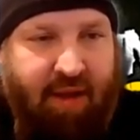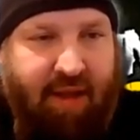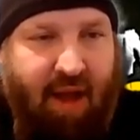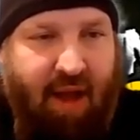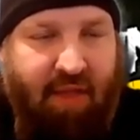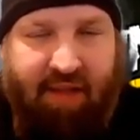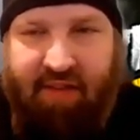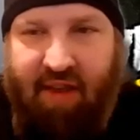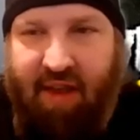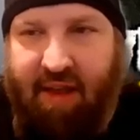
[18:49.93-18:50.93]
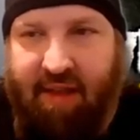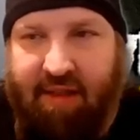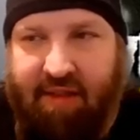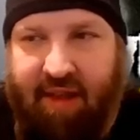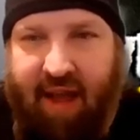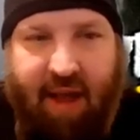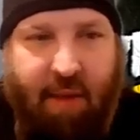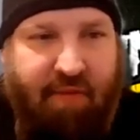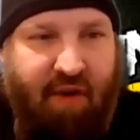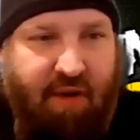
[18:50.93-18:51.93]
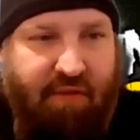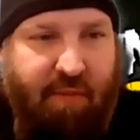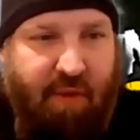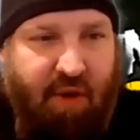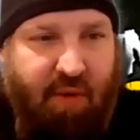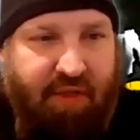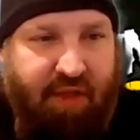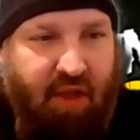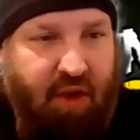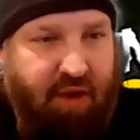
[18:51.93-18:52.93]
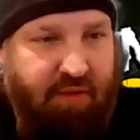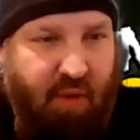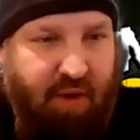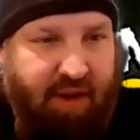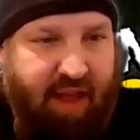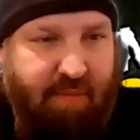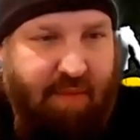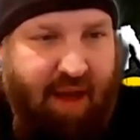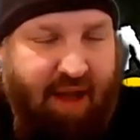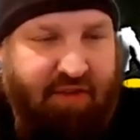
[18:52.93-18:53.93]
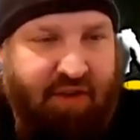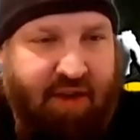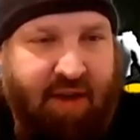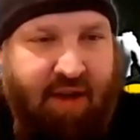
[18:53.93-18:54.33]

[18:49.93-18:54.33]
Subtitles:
Now, that's a guy I'm very familiar with and looking forward to that match.